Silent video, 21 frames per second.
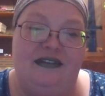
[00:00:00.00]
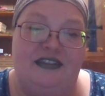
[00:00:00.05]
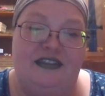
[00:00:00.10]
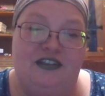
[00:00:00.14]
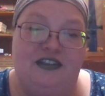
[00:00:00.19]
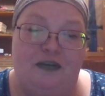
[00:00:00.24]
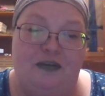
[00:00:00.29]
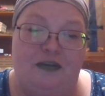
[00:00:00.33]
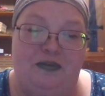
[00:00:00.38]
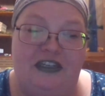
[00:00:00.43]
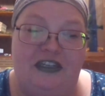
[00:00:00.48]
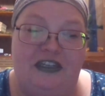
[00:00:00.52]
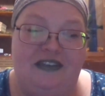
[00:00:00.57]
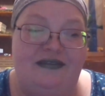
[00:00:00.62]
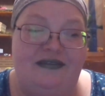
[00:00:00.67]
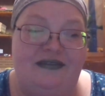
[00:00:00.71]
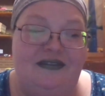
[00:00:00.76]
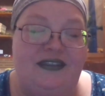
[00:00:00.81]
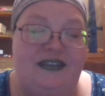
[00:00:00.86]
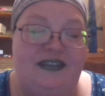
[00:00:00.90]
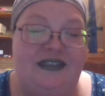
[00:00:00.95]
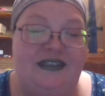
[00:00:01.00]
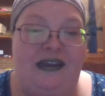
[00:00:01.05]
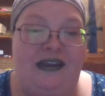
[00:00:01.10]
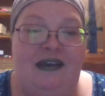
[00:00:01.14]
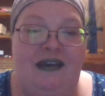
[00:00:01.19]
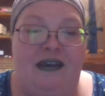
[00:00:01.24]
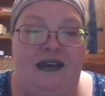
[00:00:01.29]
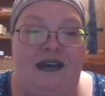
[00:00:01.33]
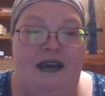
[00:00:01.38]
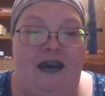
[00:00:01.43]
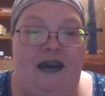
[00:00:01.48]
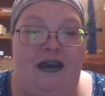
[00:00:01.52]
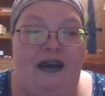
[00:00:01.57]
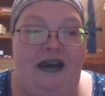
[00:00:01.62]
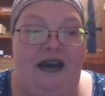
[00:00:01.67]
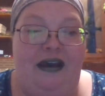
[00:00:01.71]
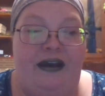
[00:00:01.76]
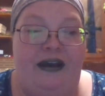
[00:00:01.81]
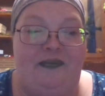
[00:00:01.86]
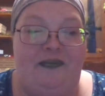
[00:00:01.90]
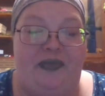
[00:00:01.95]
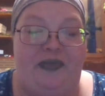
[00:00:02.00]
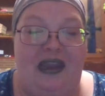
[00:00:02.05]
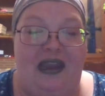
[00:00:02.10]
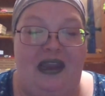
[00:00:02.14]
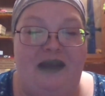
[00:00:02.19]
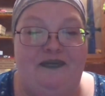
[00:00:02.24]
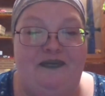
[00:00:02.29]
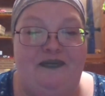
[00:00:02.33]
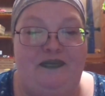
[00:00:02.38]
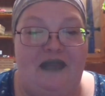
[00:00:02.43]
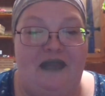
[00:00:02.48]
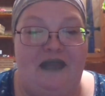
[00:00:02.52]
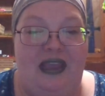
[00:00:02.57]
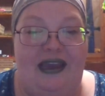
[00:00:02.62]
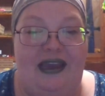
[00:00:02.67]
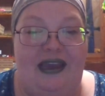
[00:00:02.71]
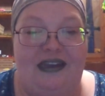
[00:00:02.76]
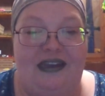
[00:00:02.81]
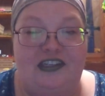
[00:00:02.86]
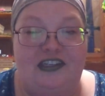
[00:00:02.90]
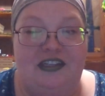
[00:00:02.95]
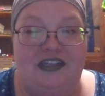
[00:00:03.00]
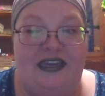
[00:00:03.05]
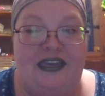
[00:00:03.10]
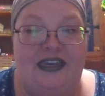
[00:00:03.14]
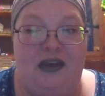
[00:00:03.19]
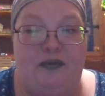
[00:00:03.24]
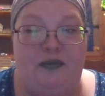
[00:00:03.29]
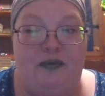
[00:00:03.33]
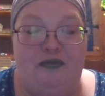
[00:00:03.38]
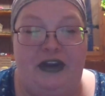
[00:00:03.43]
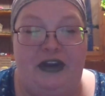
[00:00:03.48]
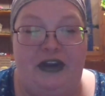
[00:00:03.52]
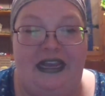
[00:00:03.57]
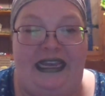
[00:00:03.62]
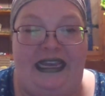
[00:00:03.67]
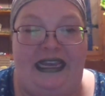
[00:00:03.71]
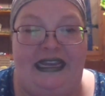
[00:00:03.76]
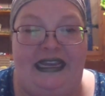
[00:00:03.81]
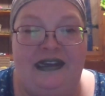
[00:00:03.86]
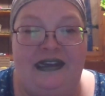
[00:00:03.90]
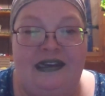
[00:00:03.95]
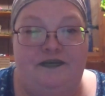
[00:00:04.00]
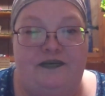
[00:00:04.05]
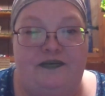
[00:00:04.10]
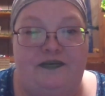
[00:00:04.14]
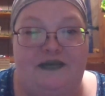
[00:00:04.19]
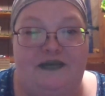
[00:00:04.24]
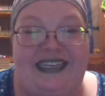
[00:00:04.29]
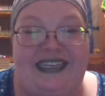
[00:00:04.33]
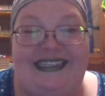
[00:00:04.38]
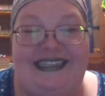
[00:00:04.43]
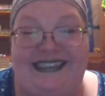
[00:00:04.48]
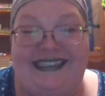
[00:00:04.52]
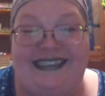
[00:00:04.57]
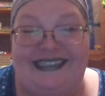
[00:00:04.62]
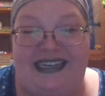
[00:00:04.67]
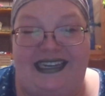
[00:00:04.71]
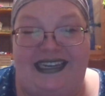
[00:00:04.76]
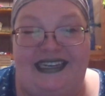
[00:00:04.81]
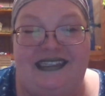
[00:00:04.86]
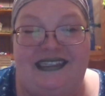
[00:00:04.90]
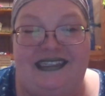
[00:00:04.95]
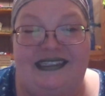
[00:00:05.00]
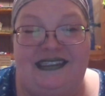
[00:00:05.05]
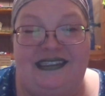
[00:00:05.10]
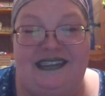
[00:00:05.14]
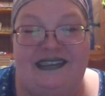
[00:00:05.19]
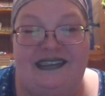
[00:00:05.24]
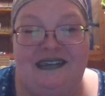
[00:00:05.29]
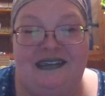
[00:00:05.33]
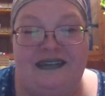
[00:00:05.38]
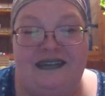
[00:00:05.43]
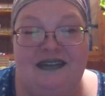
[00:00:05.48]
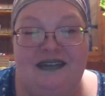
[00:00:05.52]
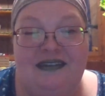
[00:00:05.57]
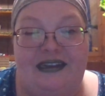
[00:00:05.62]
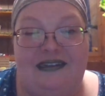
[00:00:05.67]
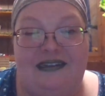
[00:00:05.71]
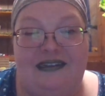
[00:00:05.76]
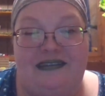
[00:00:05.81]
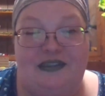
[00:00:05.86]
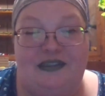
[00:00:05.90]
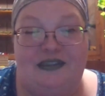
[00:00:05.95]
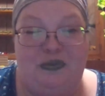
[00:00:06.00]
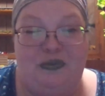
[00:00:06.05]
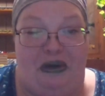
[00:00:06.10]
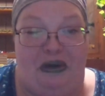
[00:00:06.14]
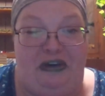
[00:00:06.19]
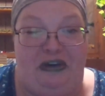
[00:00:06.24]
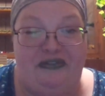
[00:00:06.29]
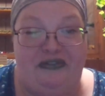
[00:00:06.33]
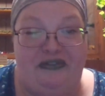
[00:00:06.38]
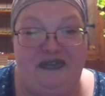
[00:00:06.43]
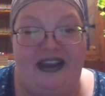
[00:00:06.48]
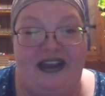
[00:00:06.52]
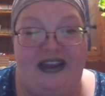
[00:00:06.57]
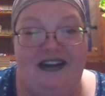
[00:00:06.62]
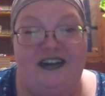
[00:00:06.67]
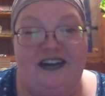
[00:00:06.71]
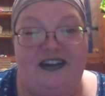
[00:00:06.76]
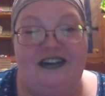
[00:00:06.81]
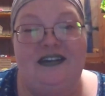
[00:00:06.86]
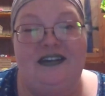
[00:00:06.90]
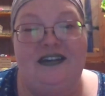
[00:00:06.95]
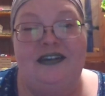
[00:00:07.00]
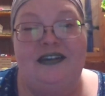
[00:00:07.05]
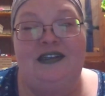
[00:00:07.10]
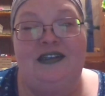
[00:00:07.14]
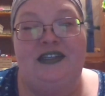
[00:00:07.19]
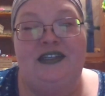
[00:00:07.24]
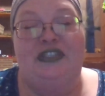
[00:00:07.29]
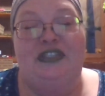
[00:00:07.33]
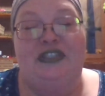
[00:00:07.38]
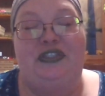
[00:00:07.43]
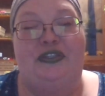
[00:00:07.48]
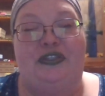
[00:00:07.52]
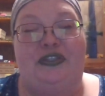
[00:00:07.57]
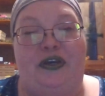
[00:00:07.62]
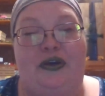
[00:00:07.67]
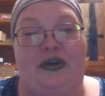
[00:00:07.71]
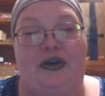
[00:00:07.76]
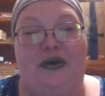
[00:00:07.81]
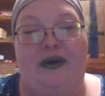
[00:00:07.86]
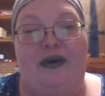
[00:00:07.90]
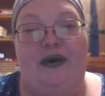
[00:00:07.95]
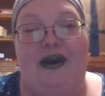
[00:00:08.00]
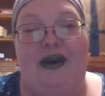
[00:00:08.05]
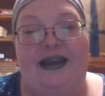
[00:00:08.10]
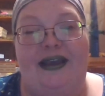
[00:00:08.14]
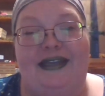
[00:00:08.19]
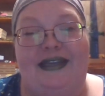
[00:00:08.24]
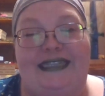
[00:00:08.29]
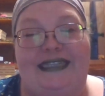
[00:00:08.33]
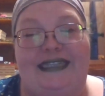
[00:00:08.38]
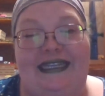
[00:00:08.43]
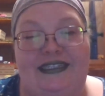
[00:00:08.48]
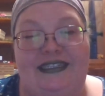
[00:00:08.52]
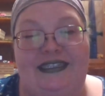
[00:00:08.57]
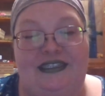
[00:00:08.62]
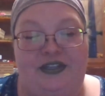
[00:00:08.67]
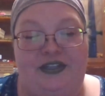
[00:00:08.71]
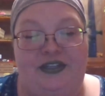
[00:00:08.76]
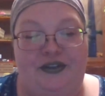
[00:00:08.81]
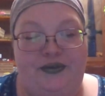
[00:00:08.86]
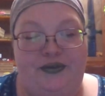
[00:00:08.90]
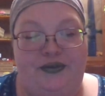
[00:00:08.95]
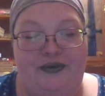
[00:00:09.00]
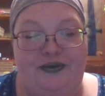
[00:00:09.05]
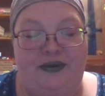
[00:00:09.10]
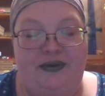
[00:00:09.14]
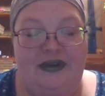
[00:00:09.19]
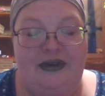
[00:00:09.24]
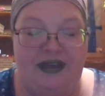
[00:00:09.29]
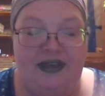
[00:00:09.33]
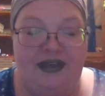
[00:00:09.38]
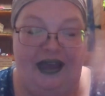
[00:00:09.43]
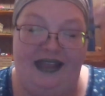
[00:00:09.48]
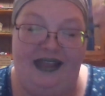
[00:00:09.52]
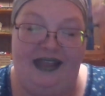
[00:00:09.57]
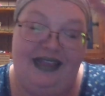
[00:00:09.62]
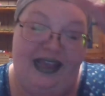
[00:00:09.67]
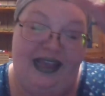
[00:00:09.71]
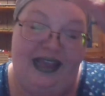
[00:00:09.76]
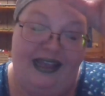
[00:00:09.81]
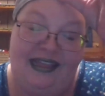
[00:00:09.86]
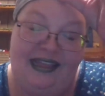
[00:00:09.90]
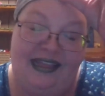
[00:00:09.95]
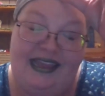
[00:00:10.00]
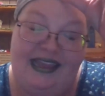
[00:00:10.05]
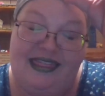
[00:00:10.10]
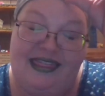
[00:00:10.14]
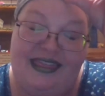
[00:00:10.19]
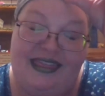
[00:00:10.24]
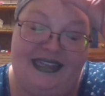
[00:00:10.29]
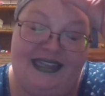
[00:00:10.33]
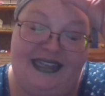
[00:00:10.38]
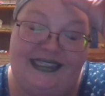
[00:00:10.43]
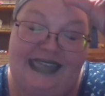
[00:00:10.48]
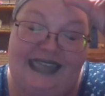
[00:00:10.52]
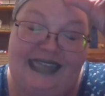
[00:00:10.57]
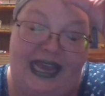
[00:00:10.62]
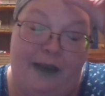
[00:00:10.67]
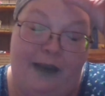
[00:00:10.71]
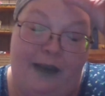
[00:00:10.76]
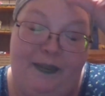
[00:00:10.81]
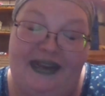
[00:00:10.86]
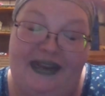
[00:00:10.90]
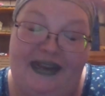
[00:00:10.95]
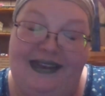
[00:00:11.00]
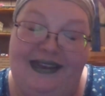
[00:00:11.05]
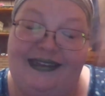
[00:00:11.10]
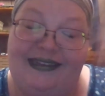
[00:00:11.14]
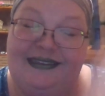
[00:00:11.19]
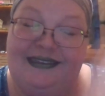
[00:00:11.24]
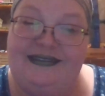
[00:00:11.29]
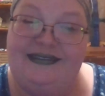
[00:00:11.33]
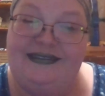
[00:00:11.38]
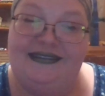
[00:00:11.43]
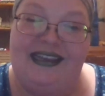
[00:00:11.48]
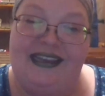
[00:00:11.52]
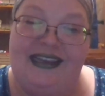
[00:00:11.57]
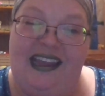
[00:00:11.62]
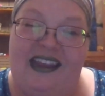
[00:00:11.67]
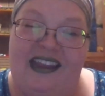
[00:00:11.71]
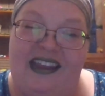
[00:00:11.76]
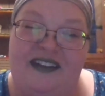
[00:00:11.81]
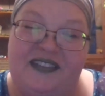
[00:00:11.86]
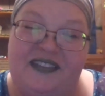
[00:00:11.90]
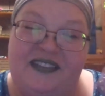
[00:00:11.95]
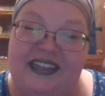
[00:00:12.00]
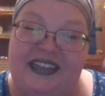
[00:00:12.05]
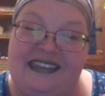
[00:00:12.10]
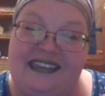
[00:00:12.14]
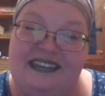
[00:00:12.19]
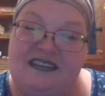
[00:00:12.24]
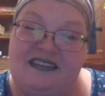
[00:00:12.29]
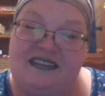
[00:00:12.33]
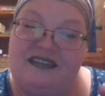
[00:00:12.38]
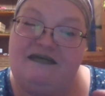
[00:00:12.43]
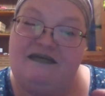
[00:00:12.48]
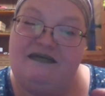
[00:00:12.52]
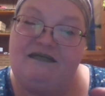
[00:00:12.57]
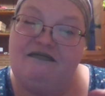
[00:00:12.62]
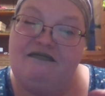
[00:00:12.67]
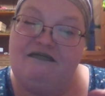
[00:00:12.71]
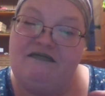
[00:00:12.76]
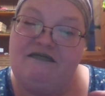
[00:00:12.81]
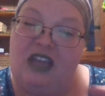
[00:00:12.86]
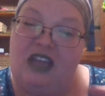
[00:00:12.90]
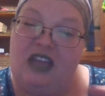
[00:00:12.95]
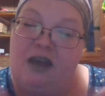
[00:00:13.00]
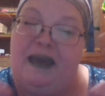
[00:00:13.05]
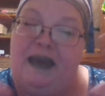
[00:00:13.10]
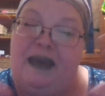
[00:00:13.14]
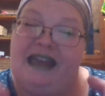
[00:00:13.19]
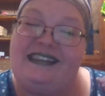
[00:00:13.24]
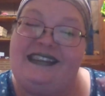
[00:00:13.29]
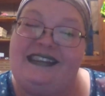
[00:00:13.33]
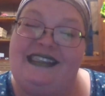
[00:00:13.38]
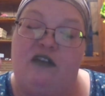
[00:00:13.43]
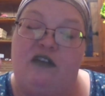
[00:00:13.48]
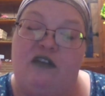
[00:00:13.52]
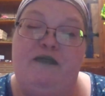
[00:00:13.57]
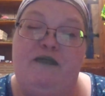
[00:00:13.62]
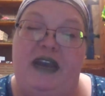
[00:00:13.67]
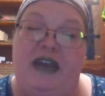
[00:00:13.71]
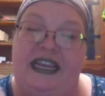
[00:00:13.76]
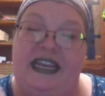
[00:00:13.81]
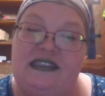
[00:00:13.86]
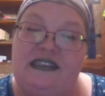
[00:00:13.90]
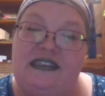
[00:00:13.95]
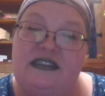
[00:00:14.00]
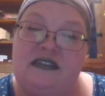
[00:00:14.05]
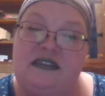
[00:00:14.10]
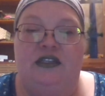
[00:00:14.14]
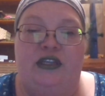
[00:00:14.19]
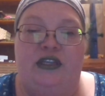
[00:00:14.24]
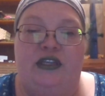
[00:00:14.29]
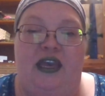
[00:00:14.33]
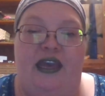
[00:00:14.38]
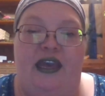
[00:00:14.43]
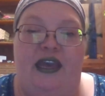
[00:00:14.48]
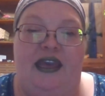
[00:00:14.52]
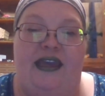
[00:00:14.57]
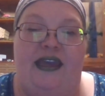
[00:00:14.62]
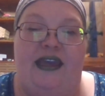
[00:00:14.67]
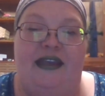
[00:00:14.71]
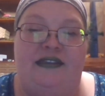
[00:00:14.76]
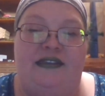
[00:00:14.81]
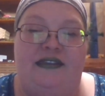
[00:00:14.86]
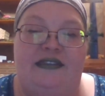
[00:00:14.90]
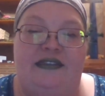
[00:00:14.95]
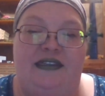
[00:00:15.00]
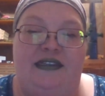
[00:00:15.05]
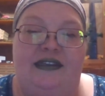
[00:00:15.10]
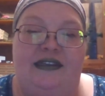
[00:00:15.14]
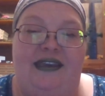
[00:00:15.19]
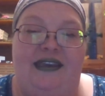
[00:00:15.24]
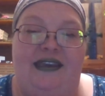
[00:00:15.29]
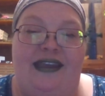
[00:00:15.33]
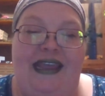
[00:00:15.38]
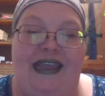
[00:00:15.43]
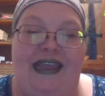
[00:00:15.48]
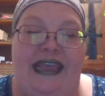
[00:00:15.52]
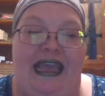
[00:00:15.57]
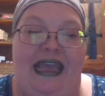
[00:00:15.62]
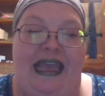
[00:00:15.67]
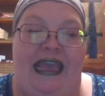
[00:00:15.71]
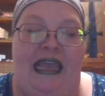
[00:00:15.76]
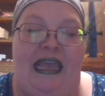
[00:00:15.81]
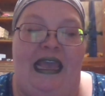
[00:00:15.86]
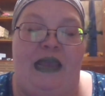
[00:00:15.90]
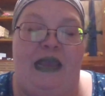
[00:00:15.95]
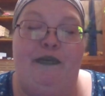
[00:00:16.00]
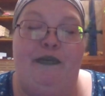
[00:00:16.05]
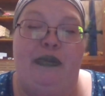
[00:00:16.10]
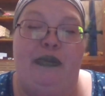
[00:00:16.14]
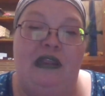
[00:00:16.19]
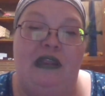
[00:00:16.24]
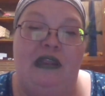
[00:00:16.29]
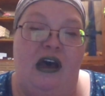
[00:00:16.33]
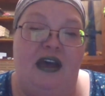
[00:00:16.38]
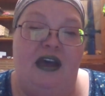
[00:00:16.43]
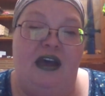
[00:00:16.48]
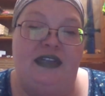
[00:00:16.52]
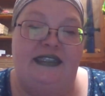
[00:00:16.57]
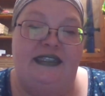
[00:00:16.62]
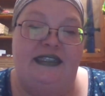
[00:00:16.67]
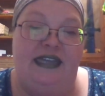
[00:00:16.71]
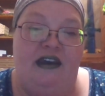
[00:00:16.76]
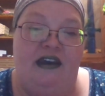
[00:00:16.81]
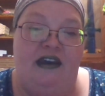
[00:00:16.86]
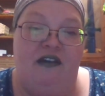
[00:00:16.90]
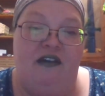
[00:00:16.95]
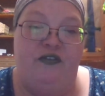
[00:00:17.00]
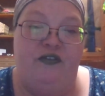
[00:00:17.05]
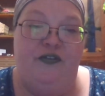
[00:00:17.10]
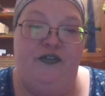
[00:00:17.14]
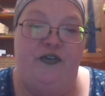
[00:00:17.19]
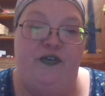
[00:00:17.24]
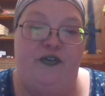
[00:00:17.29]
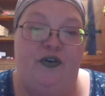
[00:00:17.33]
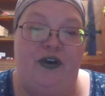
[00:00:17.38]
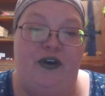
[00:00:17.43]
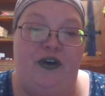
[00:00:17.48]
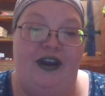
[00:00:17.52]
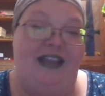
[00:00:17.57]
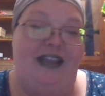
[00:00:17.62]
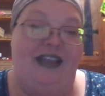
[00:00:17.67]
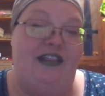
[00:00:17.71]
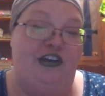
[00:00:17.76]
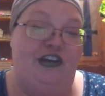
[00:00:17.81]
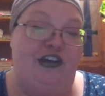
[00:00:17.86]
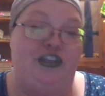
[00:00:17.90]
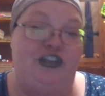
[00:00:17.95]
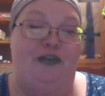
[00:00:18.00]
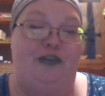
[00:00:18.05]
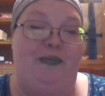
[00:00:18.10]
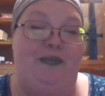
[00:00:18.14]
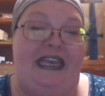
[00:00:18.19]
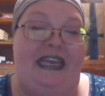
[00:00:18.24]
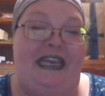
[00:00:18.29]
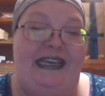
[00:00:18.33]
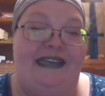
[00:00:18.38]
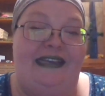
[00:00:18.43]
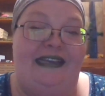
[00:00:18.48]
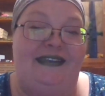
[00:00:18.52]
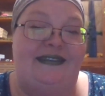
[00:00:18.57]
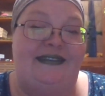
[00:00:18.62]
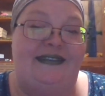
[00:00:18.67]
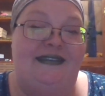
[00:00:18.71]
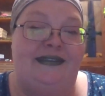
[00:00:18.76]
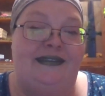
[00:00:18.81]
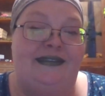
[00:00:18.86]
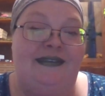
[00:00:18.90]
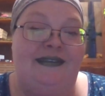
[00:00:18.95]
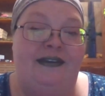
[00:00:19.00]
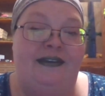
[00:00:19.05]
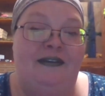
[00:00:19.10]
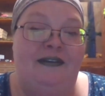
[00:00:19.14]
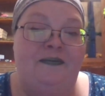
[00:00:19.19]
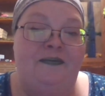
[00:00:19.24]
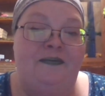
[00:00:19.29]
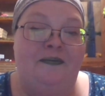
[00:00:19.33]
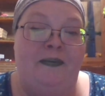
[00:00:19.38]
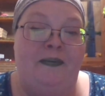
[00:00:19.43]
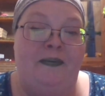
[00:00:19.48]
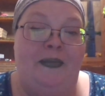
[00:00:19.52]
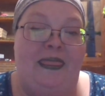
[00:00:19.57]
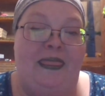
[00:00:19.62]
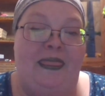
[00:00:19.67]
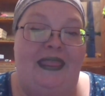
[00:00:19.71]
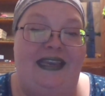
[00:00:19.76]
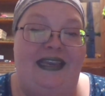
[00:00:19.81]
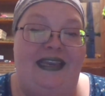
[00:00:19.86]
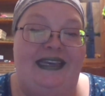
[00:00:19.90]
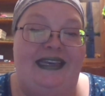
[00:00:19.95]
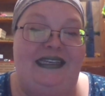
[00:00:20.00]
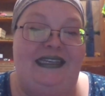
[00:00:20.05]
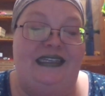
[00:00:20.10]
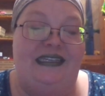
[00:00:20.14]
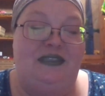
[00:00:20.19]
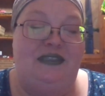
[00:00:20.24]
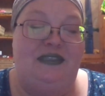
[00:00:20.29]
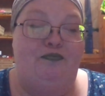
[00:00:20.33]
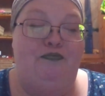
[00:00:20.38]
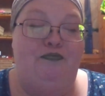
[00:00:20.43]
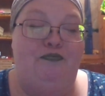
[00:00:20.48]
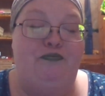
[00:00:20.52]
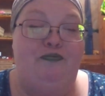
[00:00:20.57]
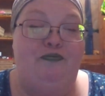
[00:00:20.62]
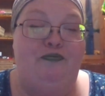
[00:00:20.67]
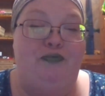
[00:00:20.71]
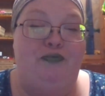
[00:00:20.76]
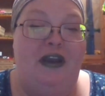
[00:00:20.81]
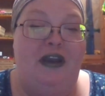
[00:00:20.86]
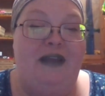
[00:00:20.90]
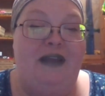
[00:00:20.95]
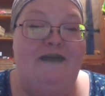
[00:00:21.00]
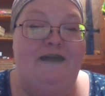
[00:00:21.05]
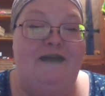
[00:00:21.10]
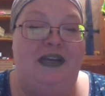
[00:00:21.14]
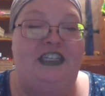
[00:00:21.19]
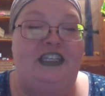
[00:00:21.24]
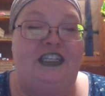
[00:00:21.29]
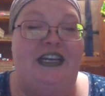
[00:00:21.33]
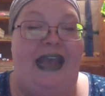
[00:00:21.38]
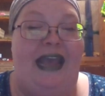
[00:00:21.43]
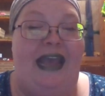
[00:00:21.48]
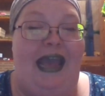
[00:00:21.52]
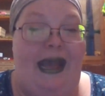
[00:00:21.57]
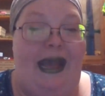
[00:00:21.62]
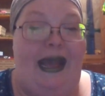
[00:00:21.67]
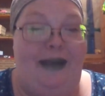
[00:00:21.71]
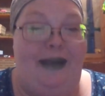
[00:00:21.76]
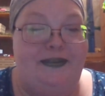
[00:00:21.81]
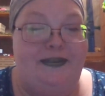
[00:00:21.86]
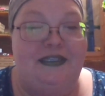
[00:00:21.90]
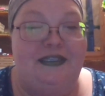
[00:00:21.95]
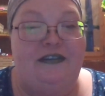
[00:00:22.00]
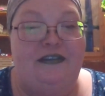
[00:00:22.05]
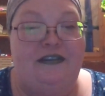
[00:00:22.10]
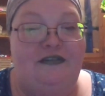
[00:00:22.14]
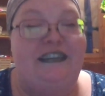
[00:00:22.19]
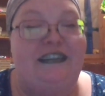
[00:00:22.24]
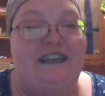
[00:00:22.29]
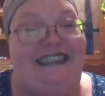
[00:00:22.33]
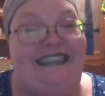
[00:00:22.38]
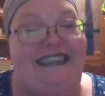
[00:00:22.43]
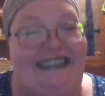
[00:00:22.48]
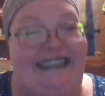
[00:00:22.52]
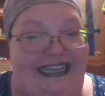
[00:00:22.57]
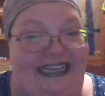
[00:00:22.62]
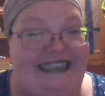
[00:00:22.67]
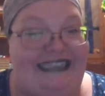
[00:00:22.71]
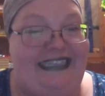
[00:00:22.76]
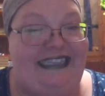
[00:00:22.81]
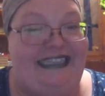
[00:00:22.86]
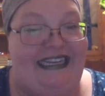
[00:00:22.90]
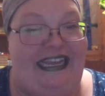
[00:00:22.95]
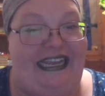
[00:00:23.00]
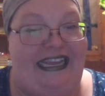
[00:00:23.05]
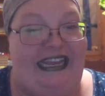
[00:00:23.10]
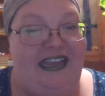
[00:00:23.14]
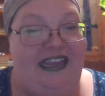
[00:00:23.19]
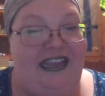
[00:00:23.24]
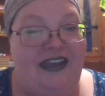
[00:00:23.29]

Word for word: descriptions. Um, I'm actually a pretty concise and Spartan writer, so I tend to I, I like things to happen in kind of like little compact sound bites and getting a plot down for a larger piece is pretty much an absolute necessity